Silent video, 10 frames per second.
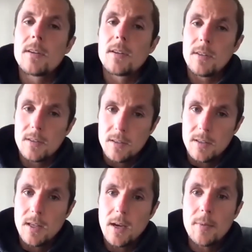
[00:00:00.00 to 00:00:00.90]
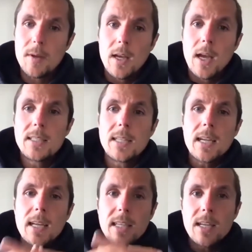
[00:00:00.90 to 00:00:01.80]
Mm-hmm. Yep. It's
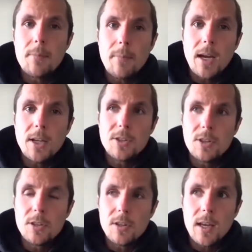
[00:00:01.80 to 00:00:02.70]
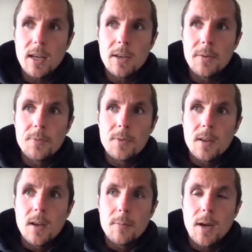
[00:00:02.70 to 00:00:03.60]
like, imagine you're
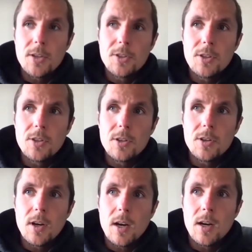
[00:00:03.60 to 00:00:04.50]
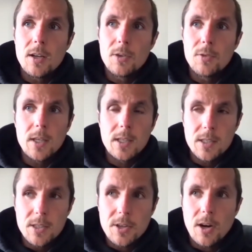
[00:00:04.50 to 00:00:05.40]
really into
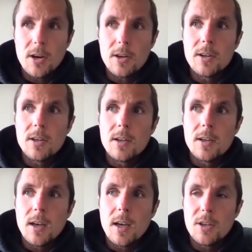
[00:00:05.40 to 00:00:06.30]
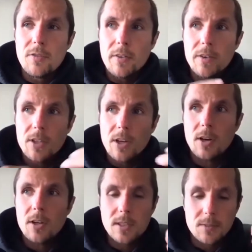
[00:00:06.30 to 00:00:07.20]
guitar and your favorite
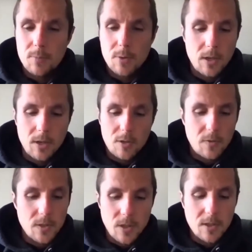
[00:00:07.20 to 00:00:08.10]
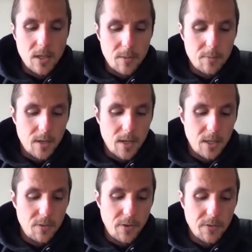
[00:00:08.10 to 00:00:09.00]
guitarist is putting out YouTube videos all the time. And then
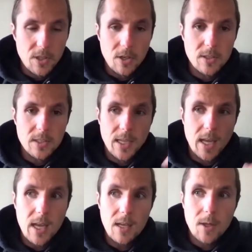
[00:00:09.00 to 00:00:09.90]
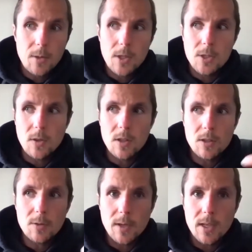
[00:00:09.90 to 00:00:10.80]
your favorite guitarist is like, hey, by the way, do you want to
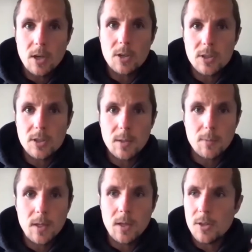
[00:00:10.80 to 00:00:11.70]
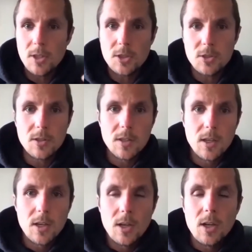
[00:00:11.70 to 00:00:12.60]
learn to play guitar just like me? I'll teach you.
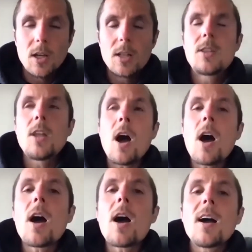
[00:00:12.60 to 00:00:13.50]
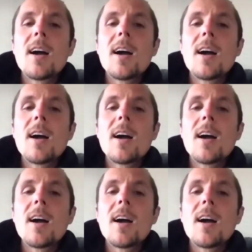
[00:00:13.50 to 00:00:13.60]
Duh.